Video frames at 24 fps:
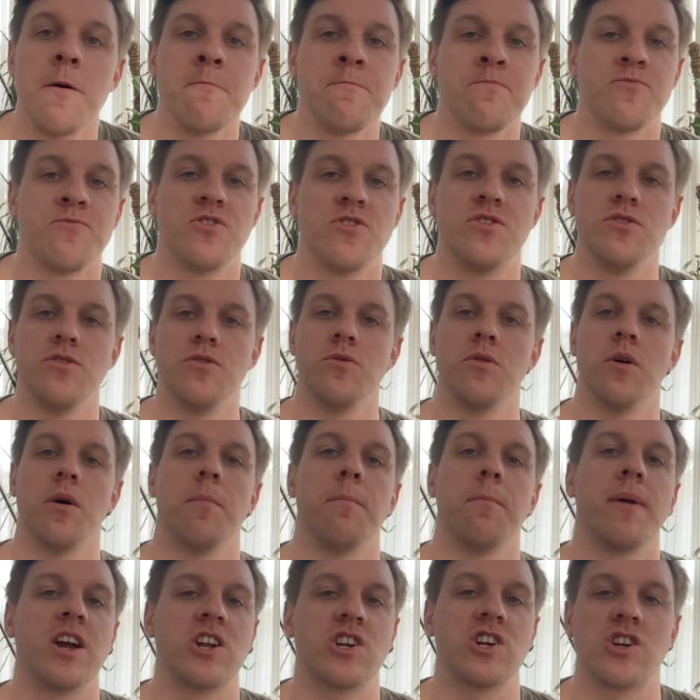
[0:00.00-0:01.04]
to
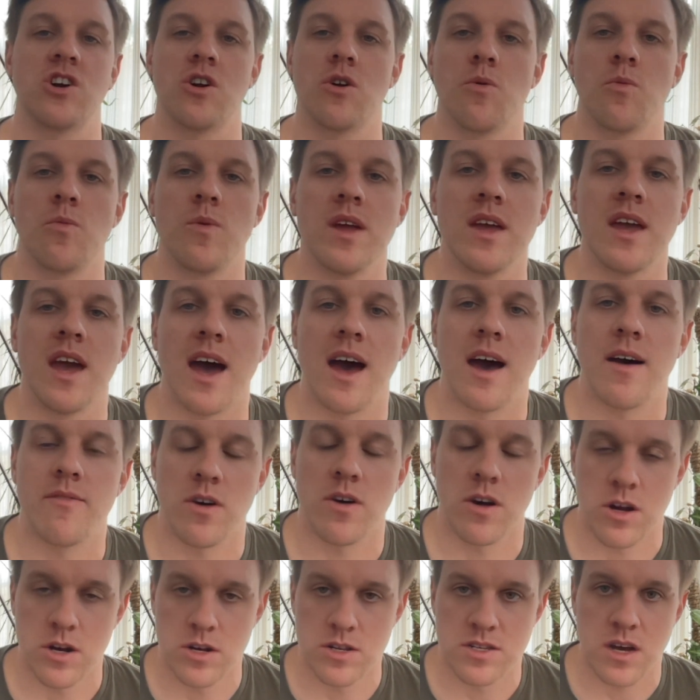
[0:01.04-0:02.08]
make sure we have a
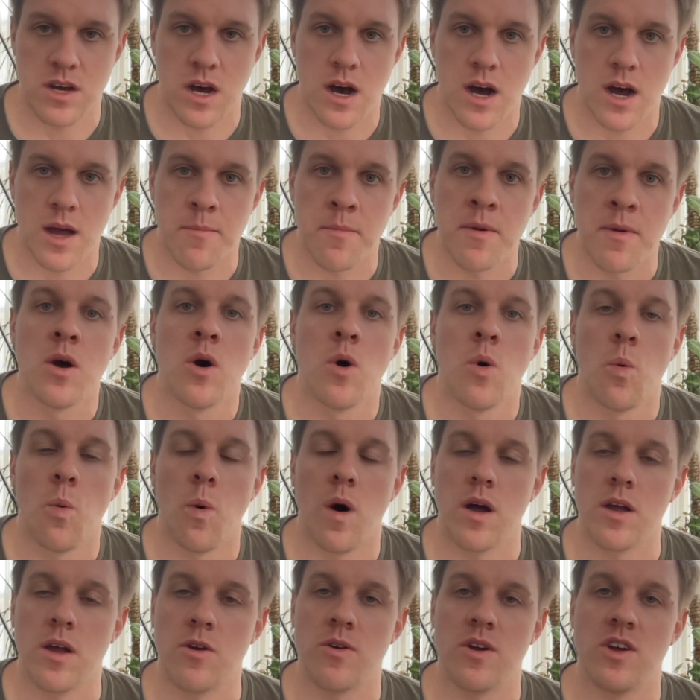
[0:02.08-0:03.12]
good time while
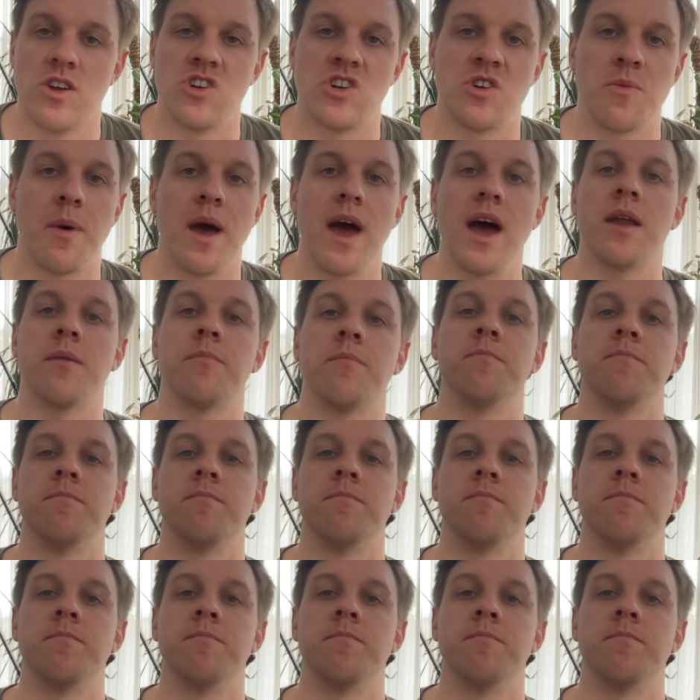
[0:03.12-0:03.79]
you're in Japan.